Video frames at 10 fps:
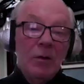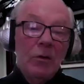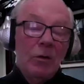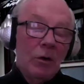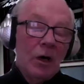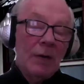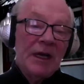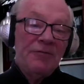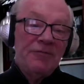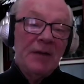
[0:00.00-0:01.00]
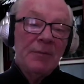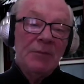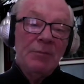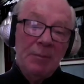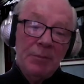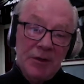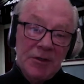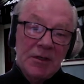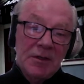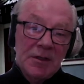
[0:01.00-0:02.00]
or by family
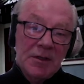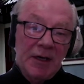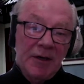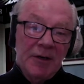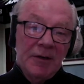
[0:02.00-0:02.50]
members, Senator. Not